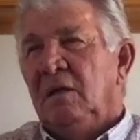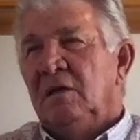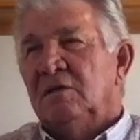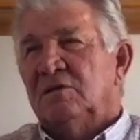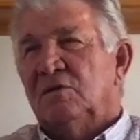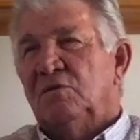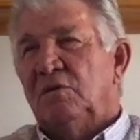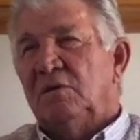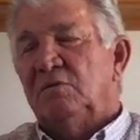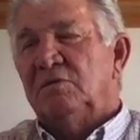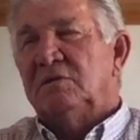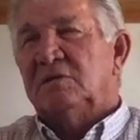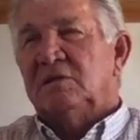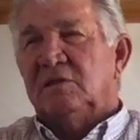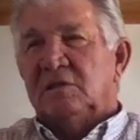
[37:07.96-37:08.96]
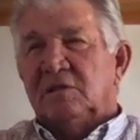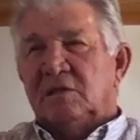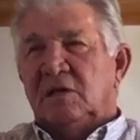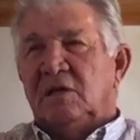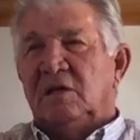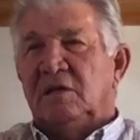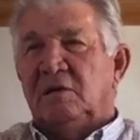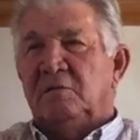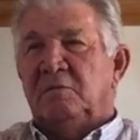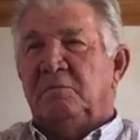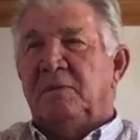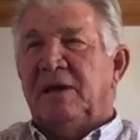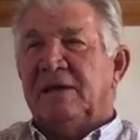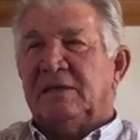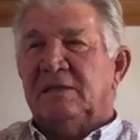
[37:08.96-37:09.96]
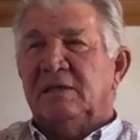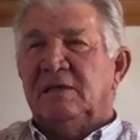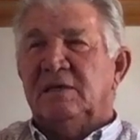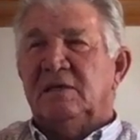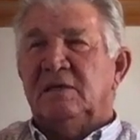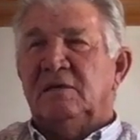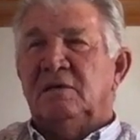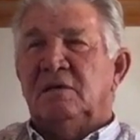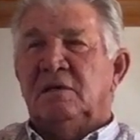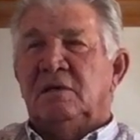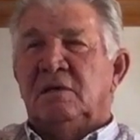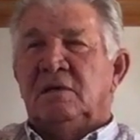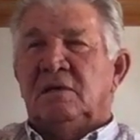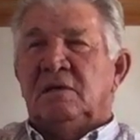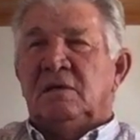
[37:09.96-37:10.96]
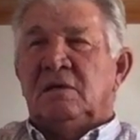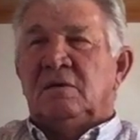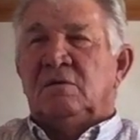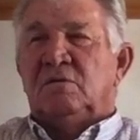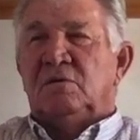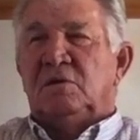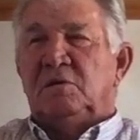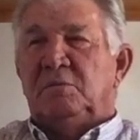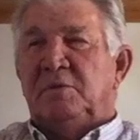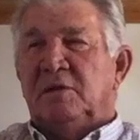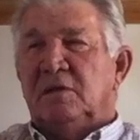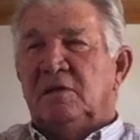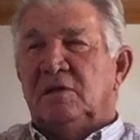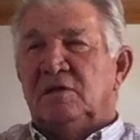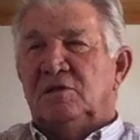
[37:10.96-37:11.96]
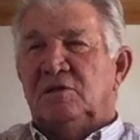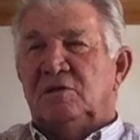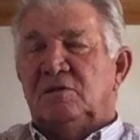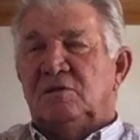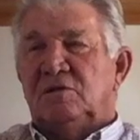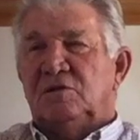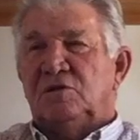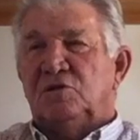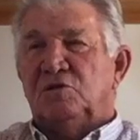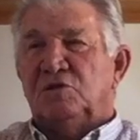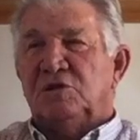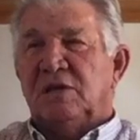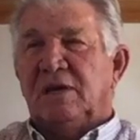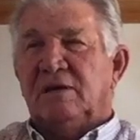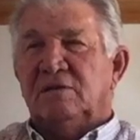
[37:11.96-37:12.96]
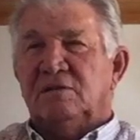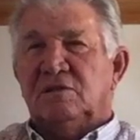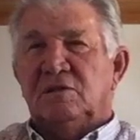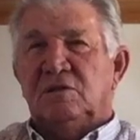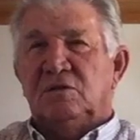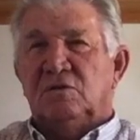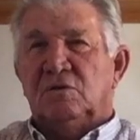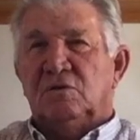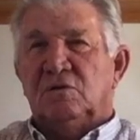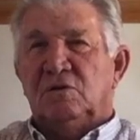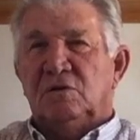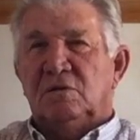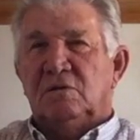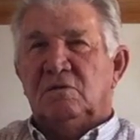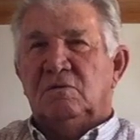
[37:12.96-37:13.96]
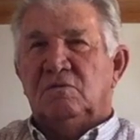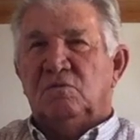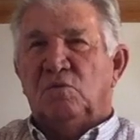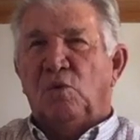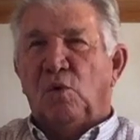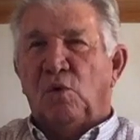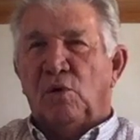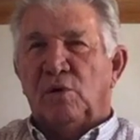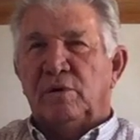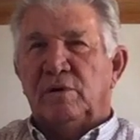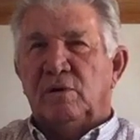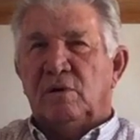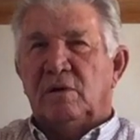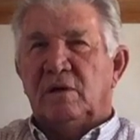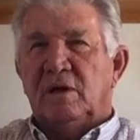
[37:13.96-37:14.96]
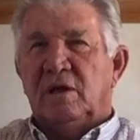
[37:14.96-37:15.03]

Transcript: So we was and back then, when you build a church house in your ward or